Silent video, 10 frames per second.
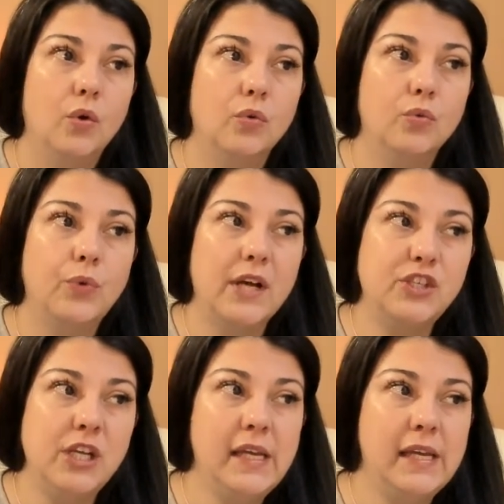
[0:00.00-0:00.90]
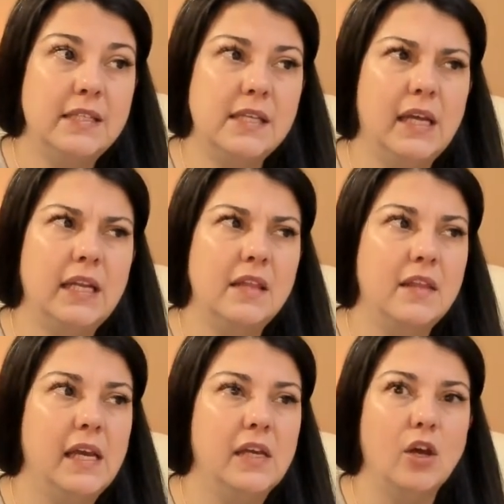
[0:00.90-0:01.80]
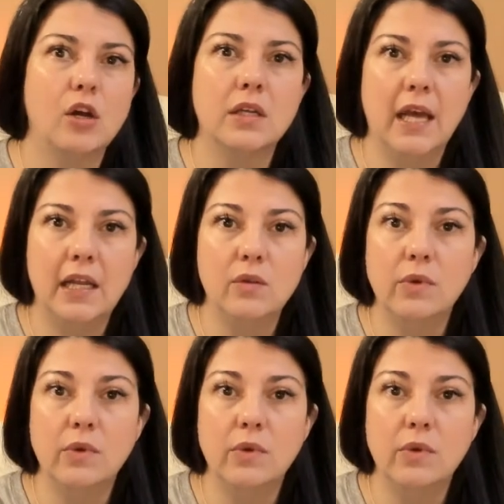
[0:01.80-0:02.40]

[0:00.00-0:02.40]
Rushing into anything or getting